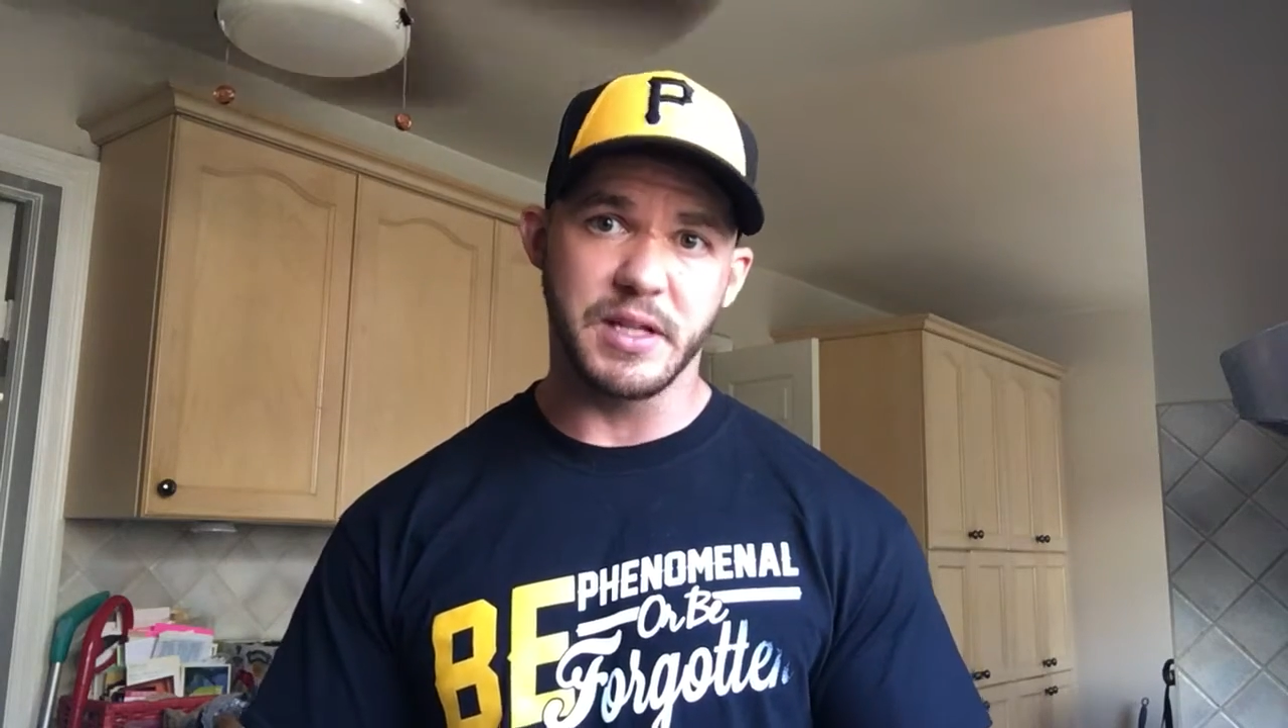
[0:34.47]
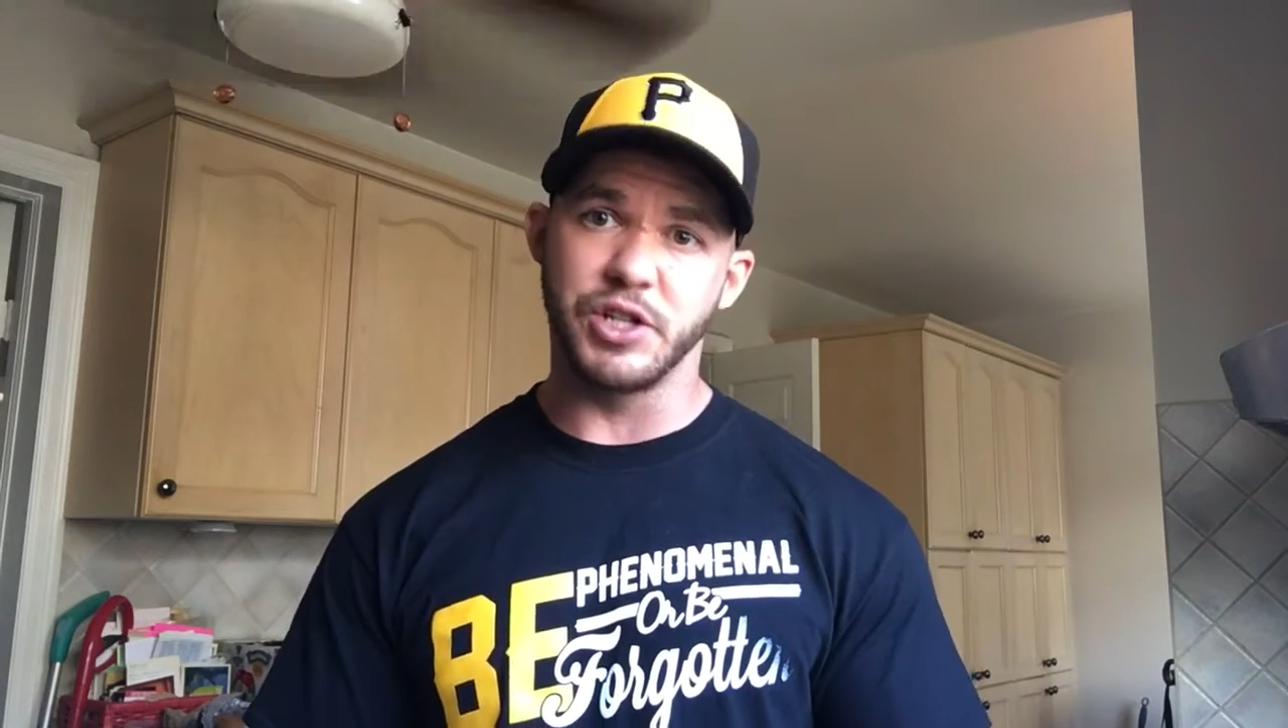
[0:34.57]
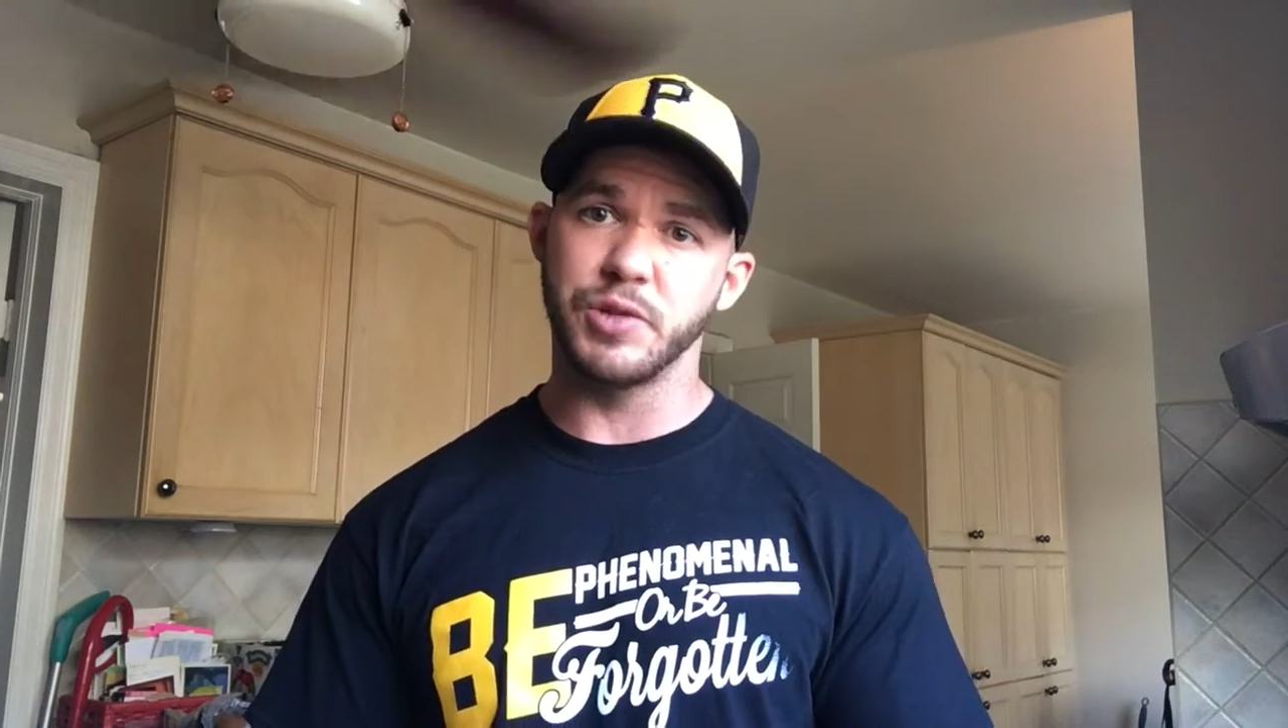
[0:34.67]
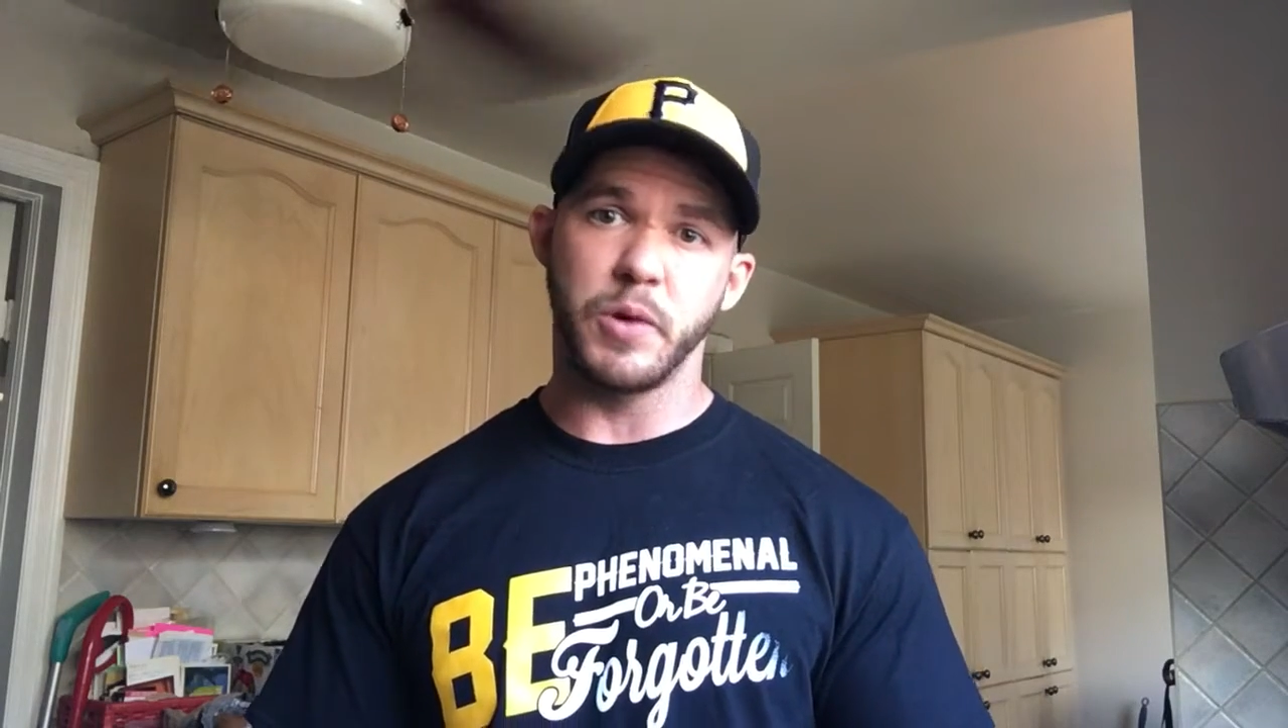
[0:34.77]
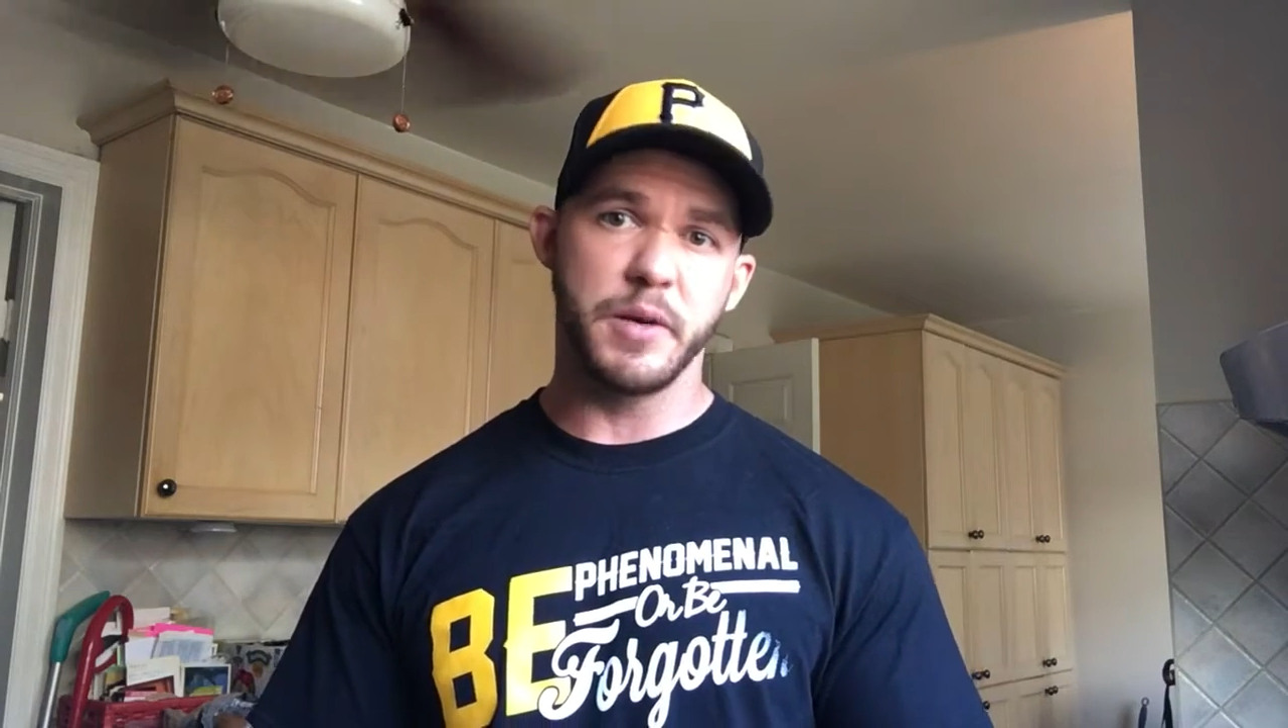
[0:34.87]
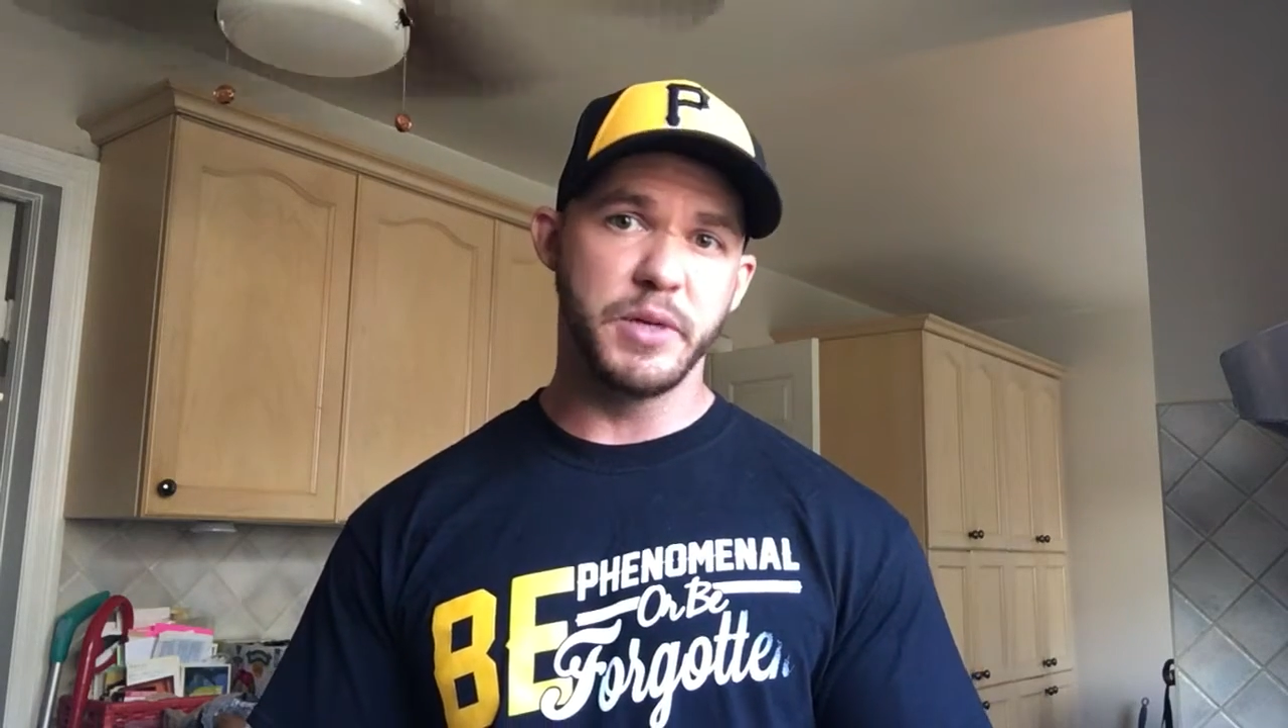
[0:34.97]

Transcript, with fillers: that just want to